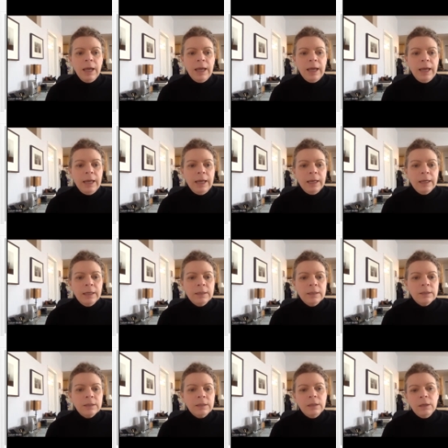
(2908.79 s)

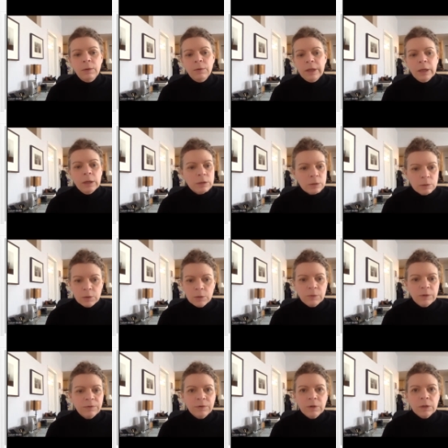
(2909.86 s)
And, you know, they also do
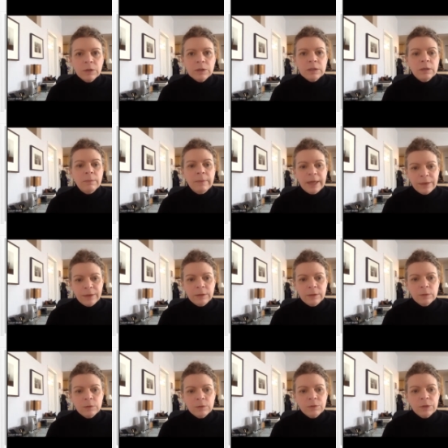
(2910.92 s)
referrals to
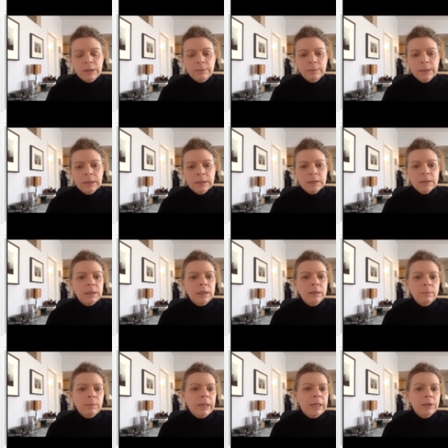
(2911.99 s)
methadone treatment,
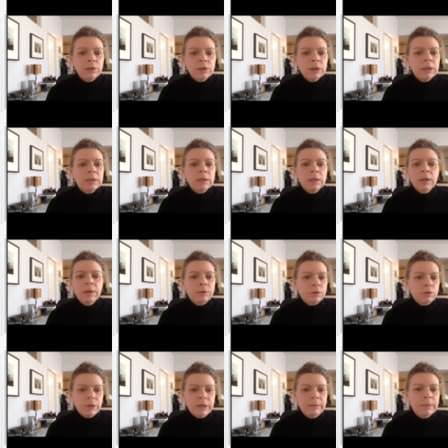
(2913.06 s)
inpatient, and other
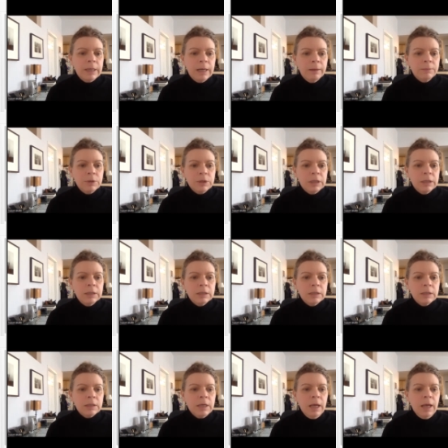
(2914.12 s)
treatment
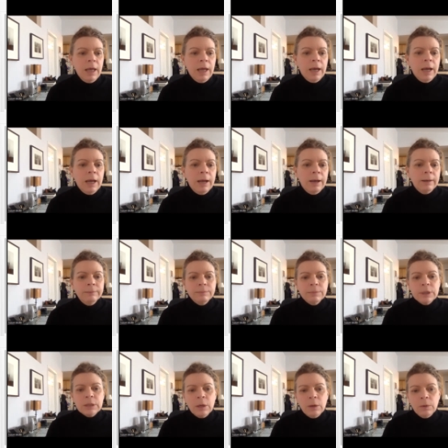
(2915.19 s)
options.
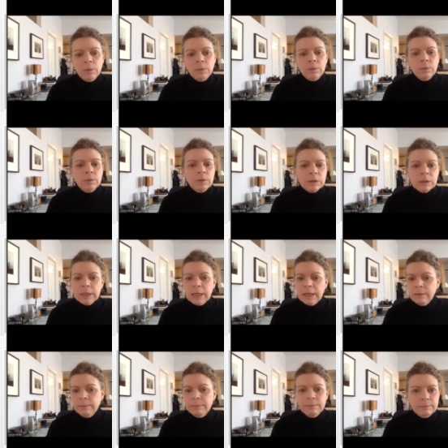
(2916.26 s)
So there's a lot
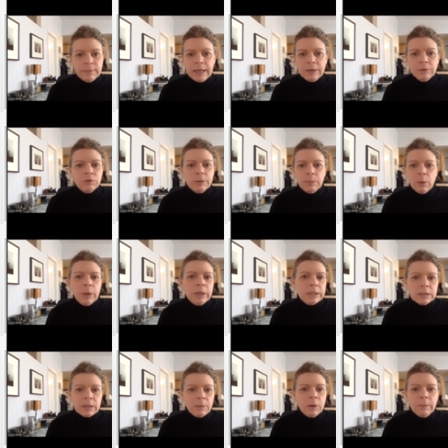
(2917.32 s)
of entry
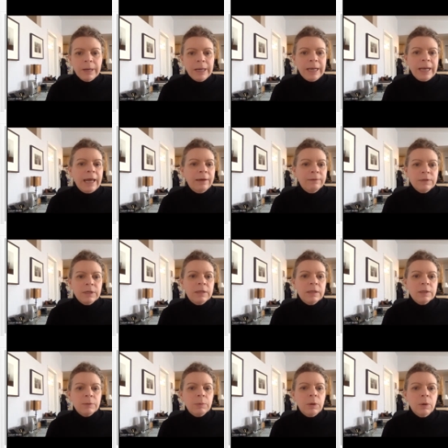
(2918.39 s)
points someone might have to
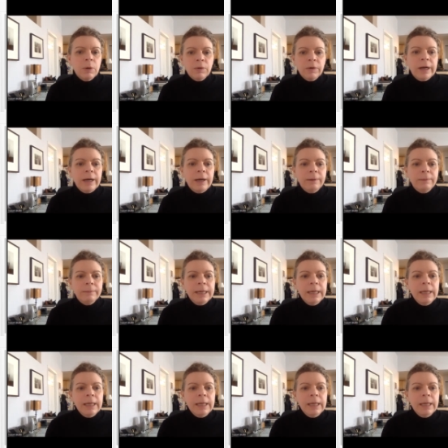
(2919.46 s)
this program.